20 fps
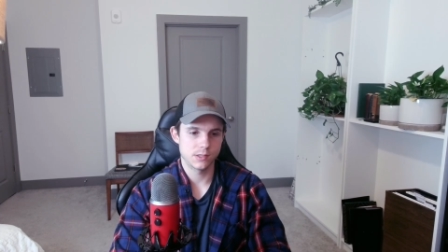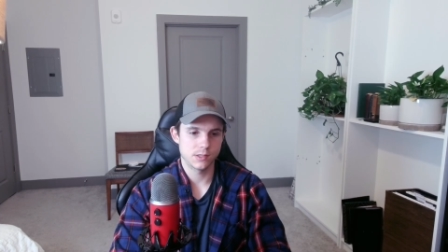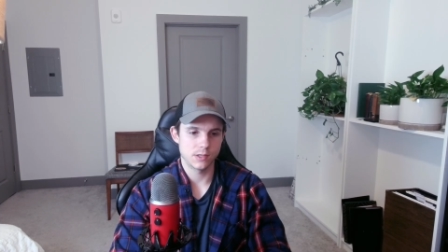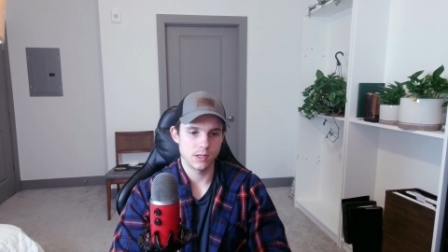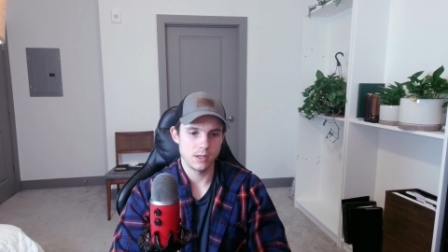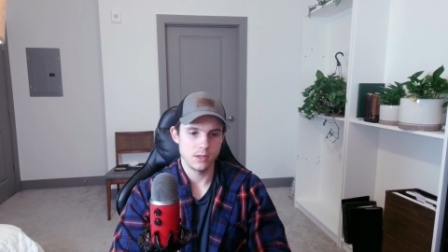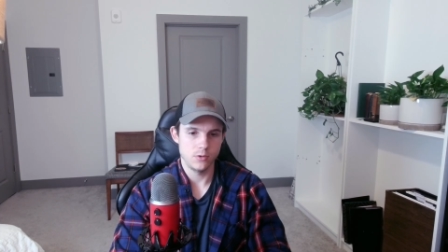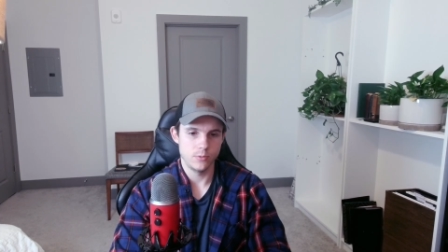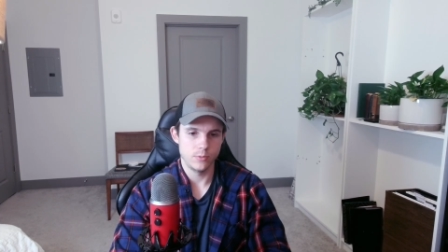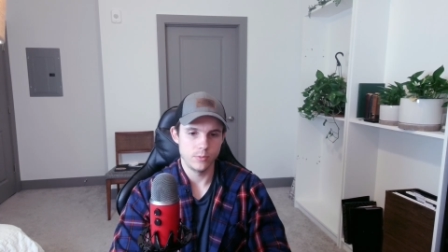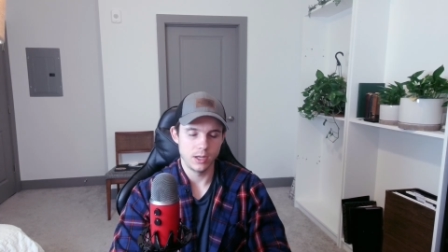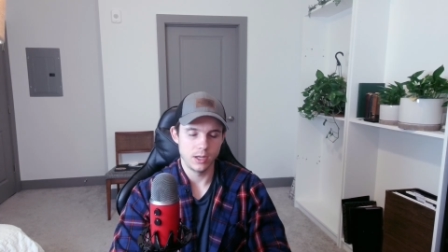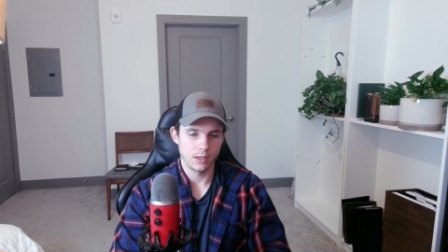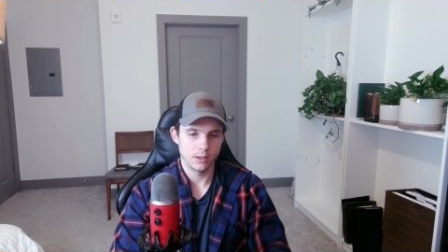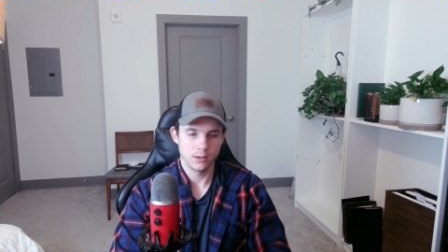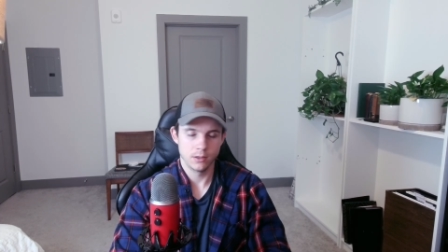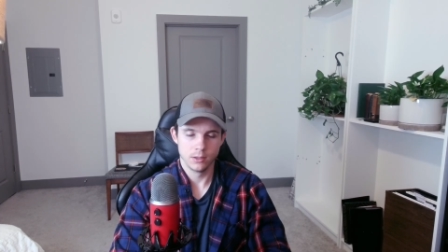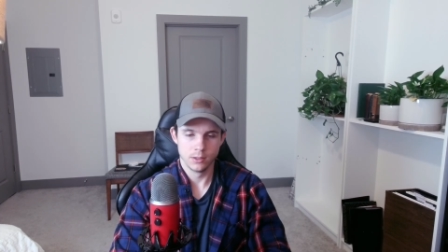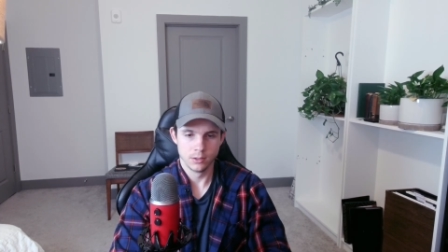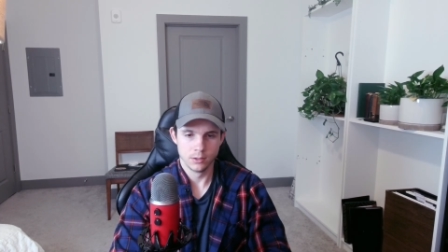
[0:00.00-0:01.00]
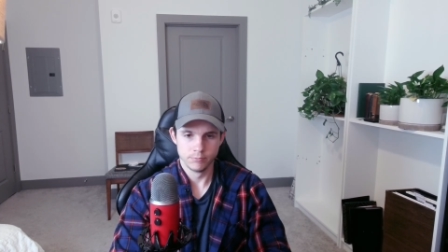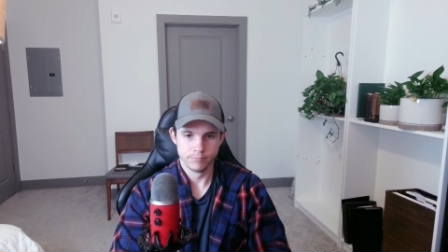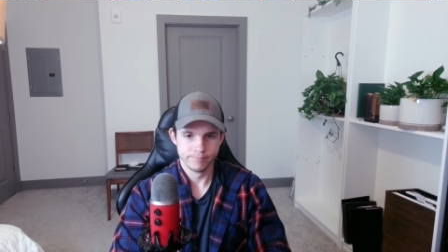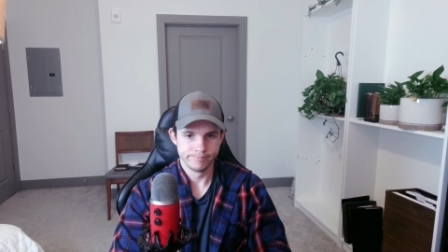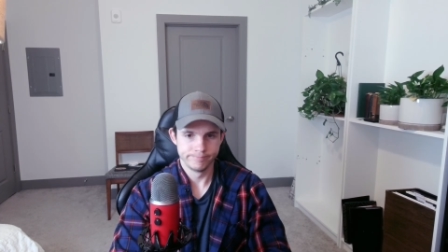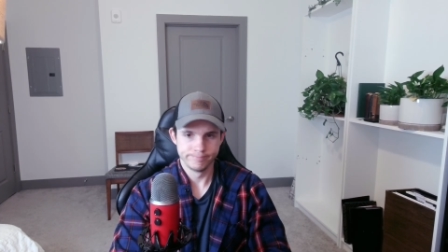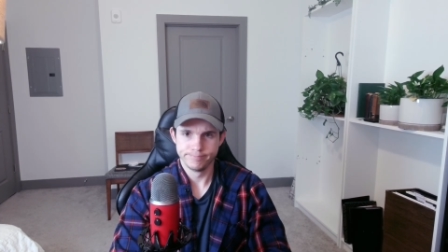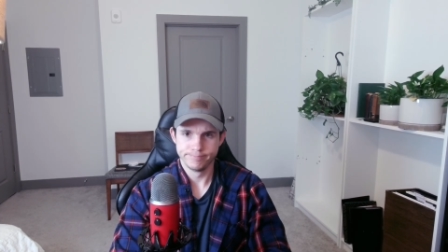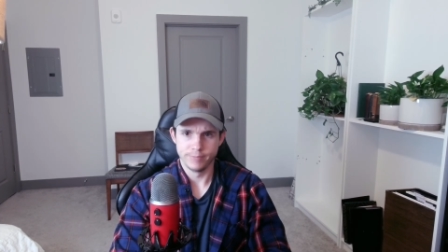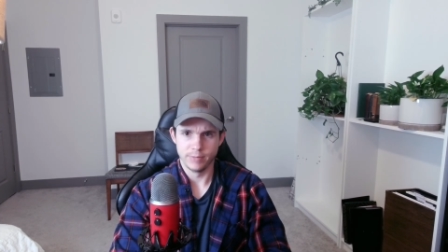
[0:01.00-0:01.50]
say you make,
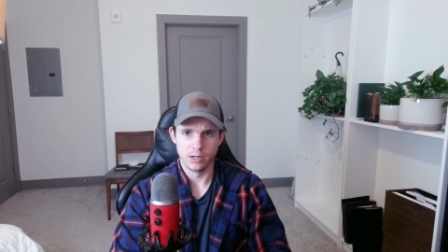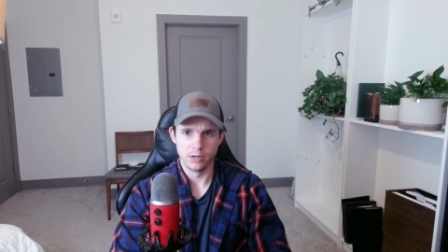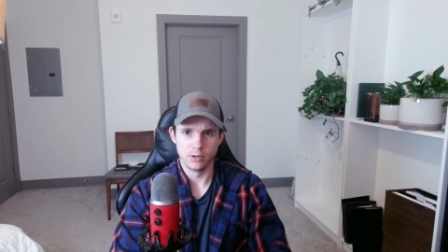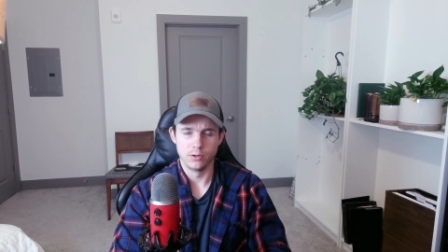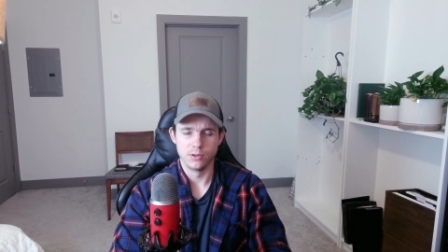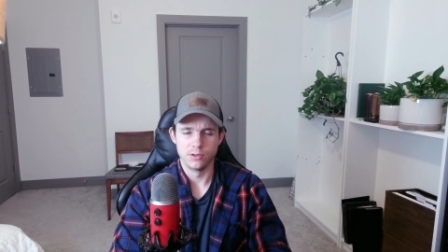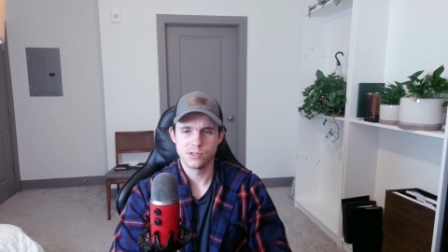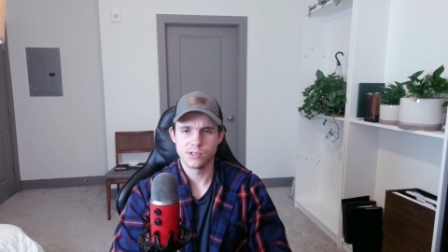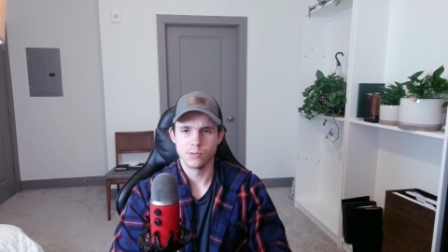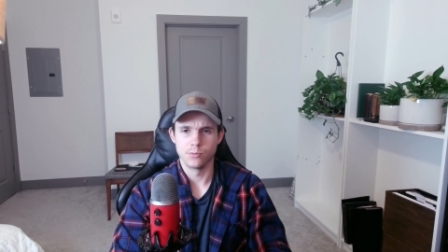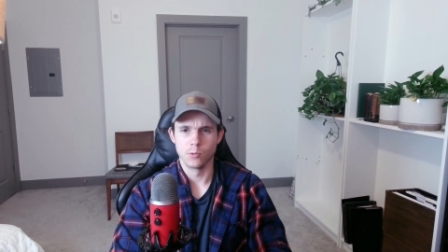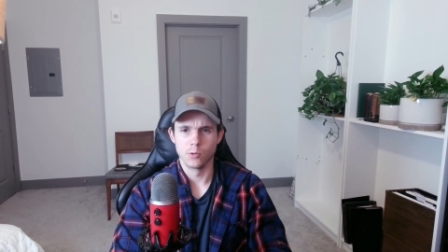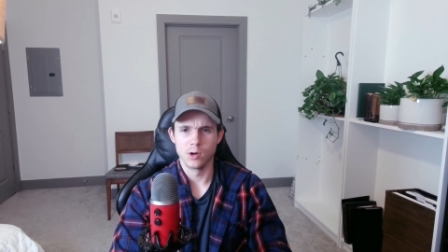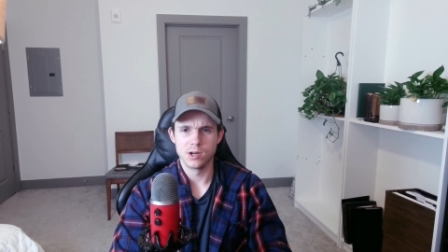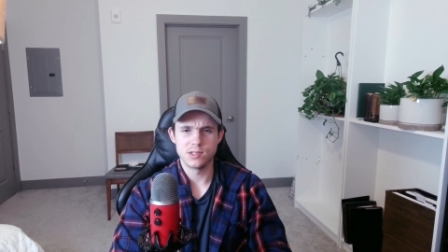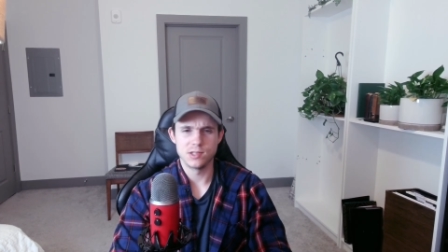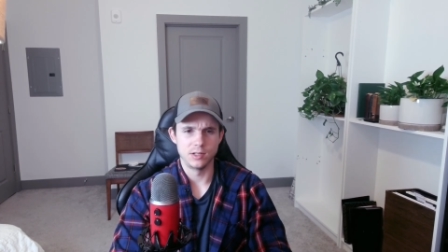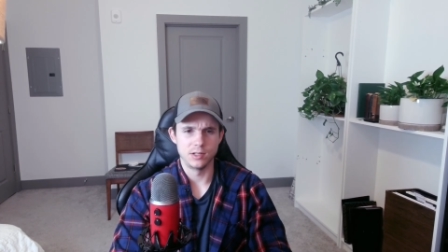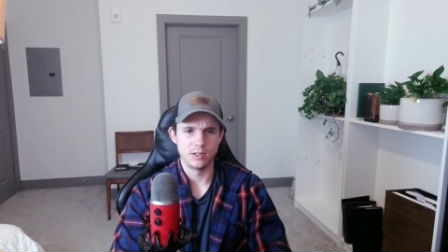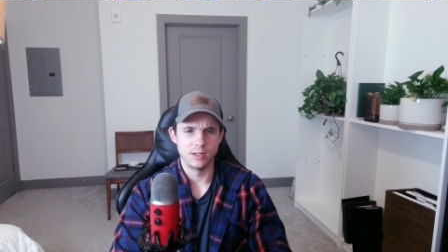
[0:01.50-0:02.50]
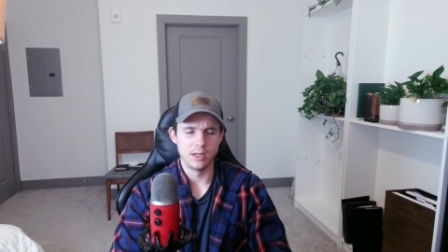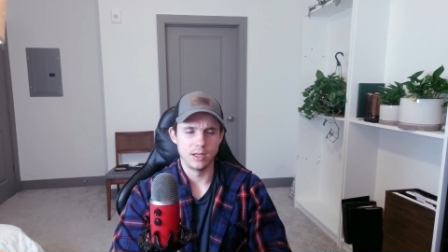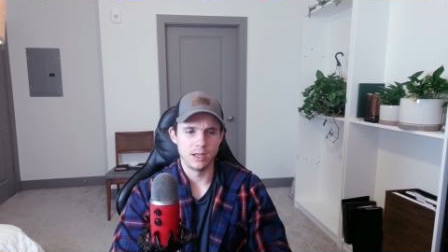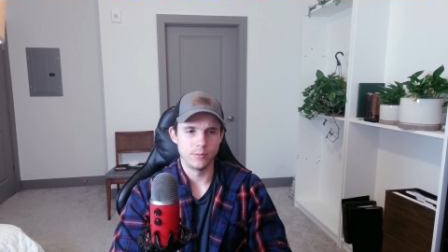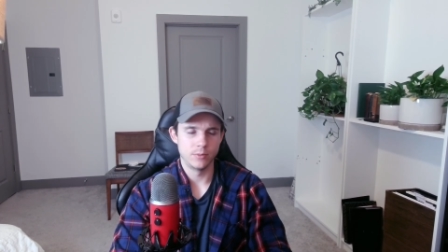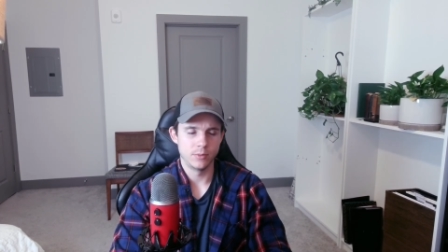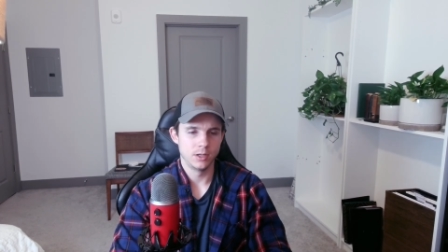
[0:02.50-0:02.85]
I don't know, some racing game.